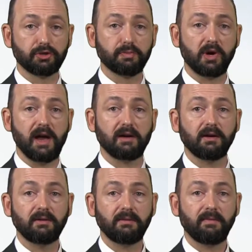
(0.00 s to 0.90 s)
per
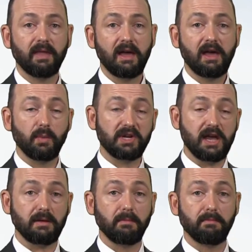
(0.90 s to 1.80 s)
acre, and we
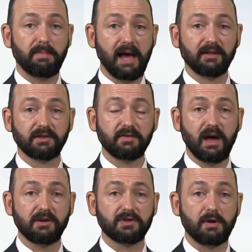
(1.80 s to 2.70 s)
take pounds of
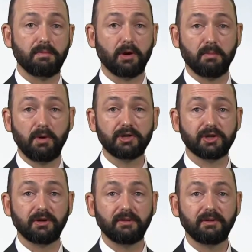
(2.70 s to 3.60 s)
nitrogen per
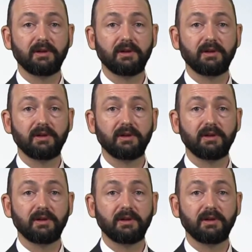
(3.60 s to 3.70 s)
bushel,